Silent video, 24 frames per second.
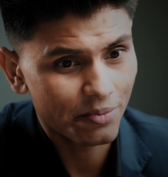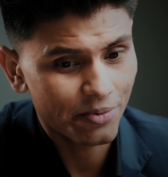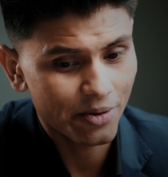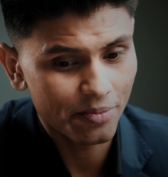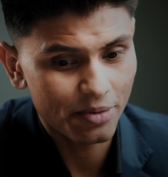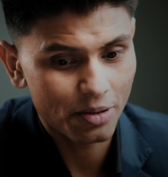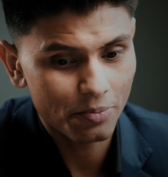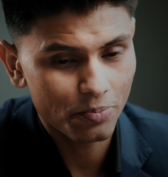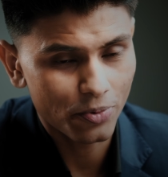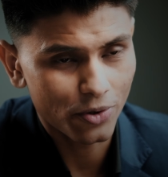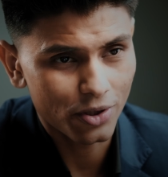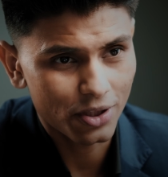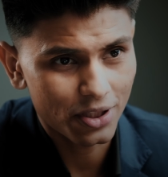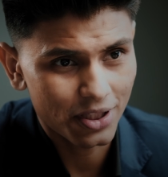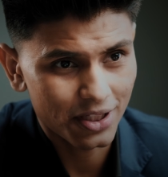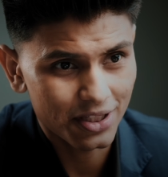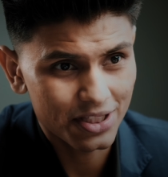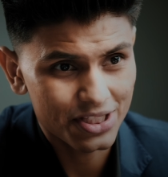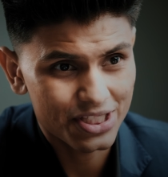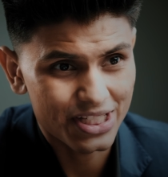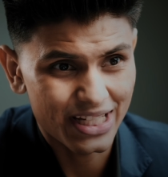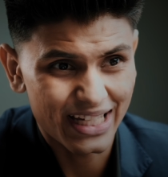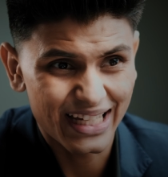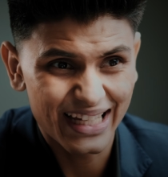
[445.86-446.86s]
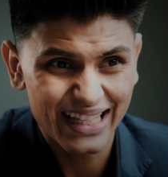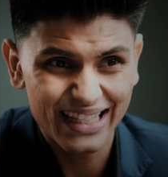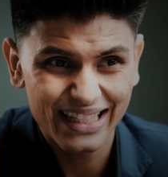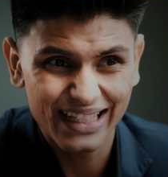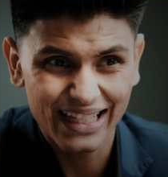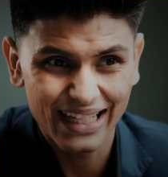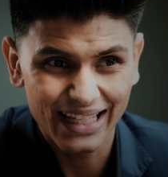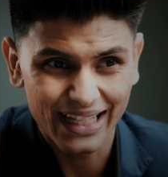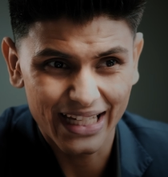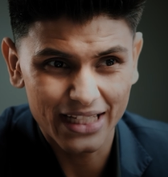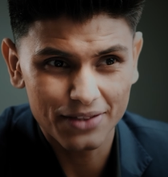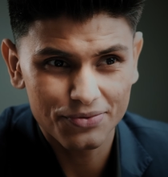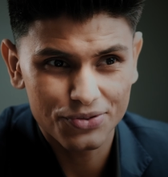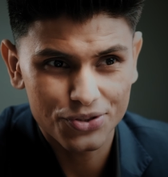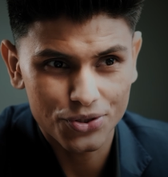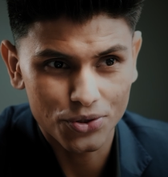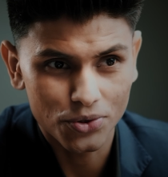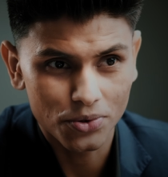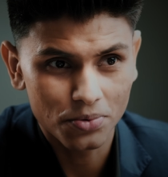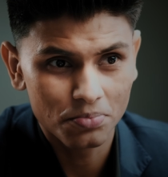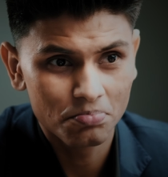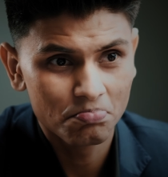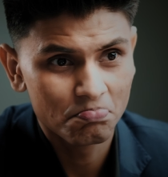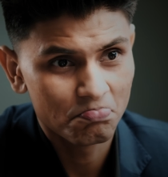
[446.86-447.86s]
upcoming podcast and the live
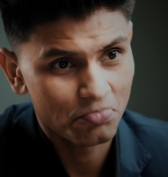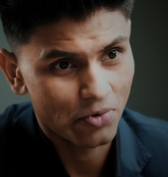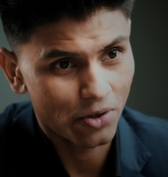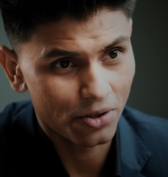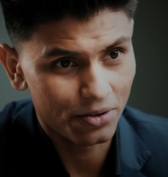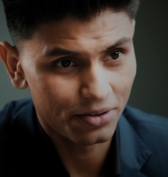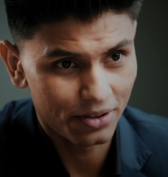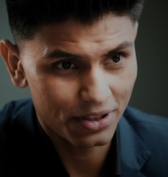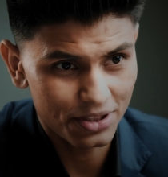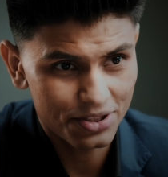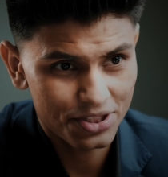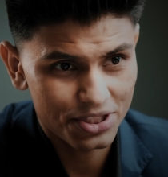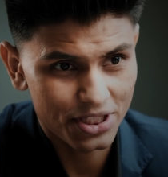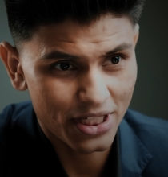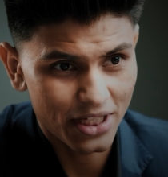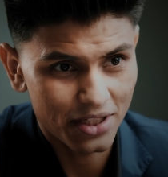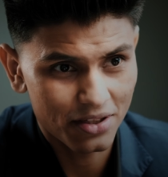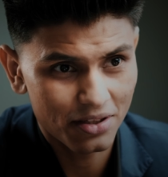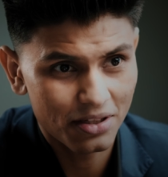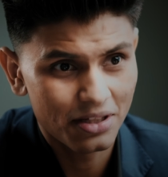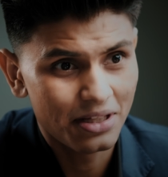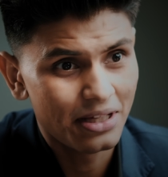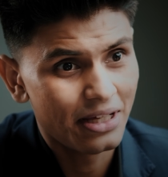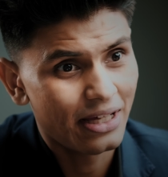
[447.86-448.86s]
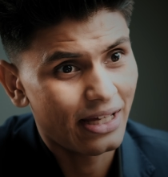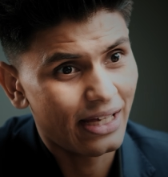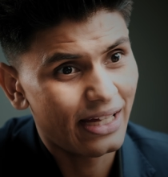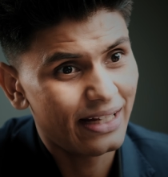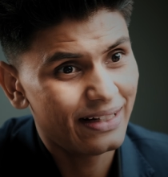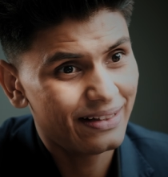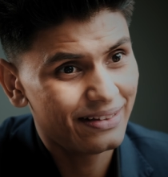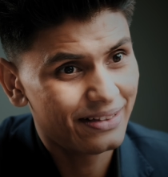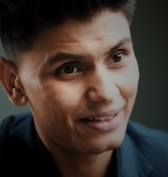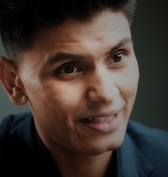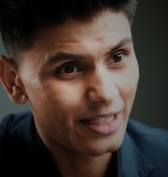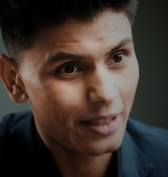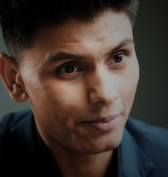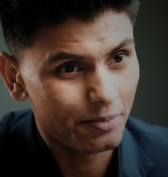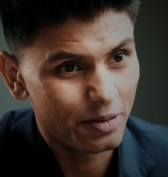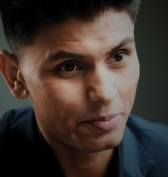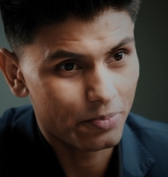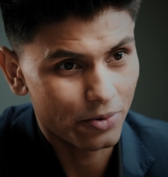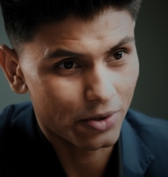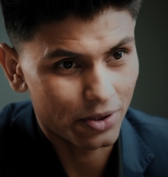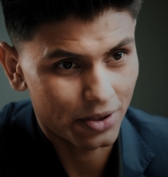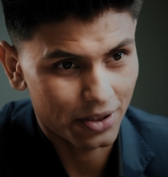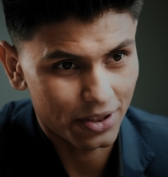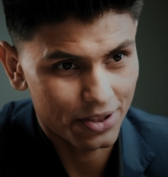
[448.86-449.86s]
show on this channel and the T M B
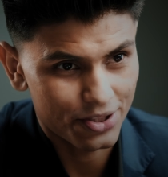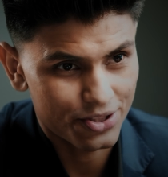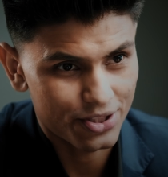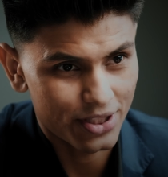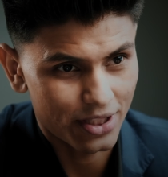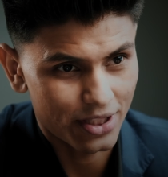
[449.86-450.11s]
Podcast